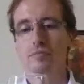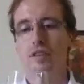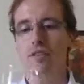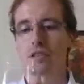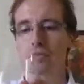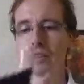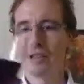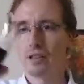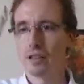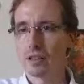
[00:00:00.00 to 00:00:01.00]
Doesn't have
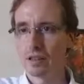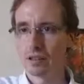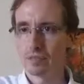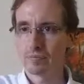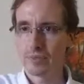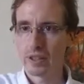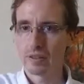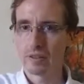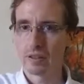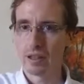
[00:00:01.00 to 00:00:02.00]
the
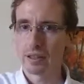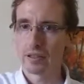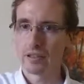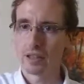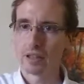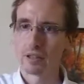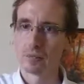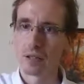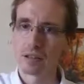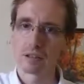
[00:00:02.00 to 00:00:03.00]
darkish color
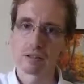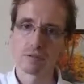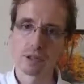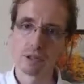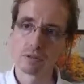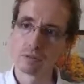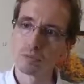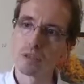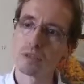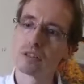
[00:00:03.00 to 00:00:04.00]
that McLaren Vale
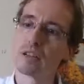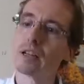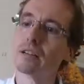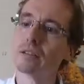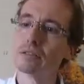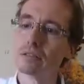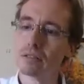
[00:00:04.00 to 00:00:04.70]
or Barossa has.